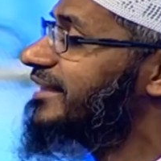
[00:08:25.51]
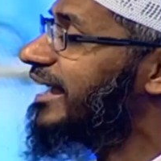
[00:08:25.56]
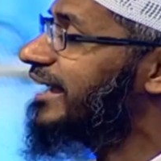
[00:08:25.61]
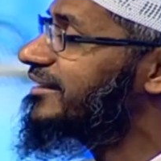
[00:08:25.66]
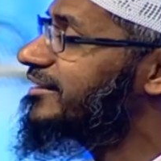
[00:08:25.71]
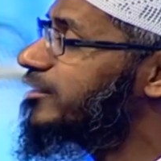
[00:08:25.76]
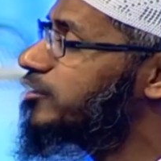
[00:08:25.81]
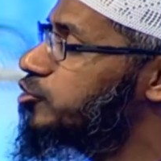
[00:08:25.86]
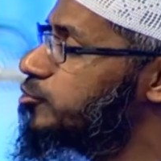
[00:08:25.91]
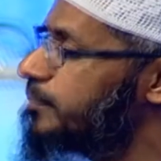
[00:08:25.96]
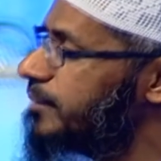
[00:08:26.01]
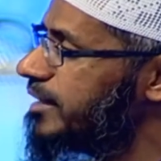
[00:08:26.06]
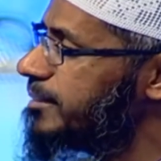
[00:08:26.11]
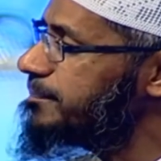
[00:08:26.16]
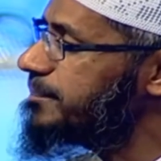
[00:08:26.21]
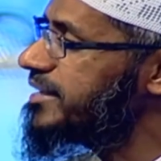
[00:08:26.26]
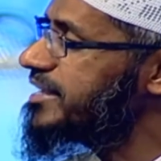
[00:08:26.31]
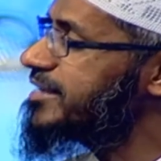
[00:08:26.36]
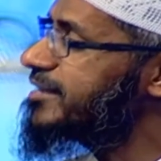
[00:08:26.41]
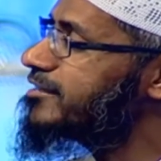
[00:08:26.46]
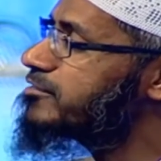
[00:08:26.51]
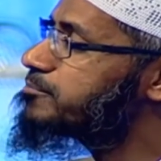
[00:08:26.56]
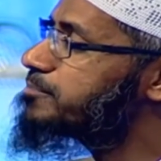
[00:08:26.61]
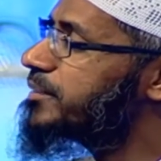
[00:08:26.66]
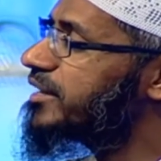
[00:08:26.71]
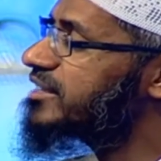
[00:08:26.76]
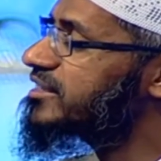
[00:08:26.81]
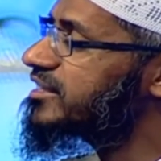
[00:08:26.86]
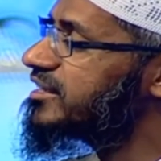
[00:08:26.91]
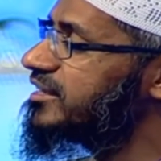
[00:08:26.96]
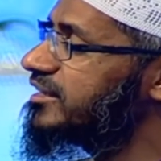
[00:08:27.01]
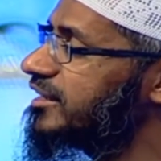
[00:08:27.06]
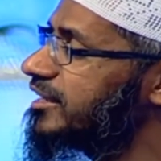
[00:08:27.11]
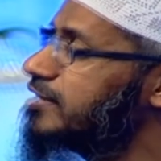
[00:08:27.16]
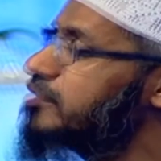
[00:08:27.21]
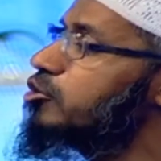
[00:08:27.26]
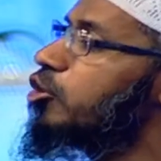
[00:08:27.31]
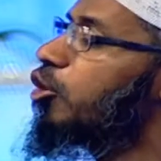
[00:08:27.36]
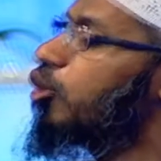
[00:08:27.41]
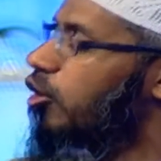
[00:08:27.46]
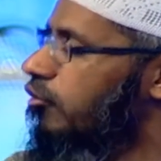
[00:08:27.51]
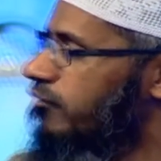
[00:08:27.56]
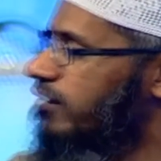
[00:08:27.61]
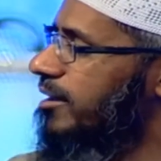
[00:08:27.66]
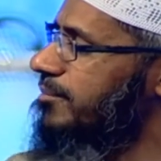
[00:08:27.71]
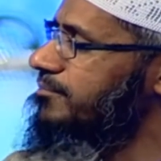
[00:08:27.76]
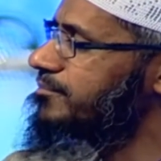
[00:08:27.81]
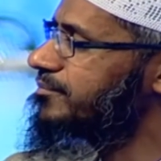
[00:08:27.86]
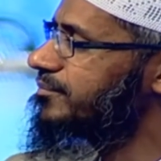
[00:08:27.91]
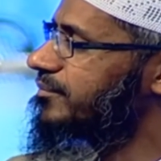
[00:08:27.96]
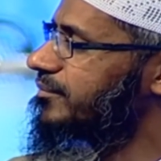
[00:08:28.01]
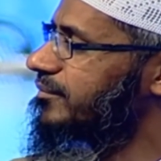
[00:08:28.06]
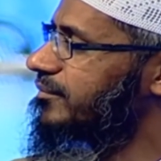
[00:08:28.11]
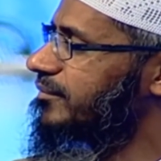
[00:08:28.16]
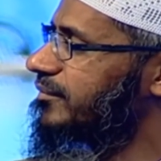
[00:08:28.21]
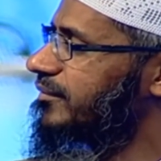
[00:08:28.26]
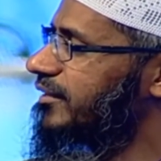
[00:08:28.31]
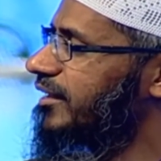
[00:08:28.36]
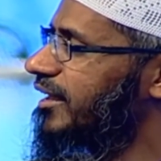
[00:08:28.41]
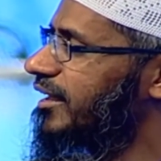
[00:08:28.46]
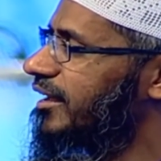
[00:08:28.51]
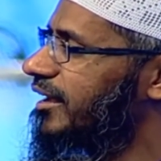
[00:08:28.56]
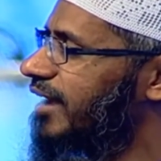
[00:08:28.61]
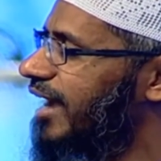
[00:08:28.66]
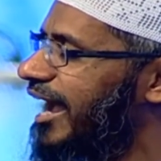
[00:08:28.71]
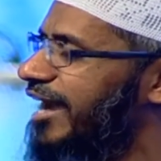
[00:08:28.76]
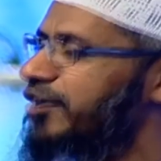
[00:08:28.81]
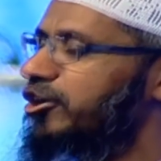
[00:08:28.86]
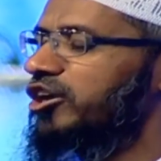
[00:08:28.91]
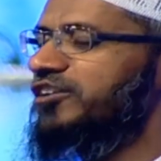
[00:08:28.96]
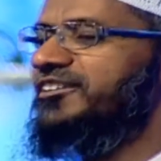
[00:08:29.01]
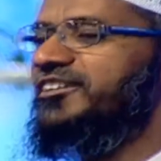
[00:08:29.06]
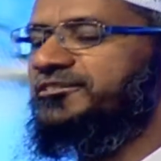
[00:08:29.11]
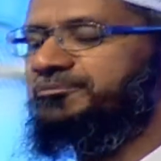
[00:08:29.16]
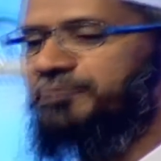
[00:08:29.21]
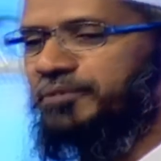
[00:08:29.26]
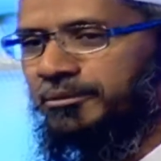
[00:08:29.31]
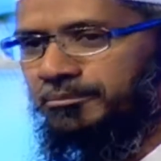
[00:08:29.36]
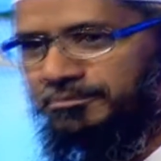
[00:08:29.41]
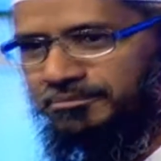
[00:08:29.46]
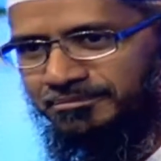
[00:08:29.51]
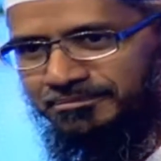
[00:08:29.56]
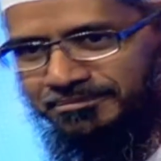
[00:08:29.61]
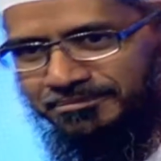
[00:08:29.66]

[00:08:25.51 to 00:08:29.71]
that the human being is present in the ovum and not the sperm.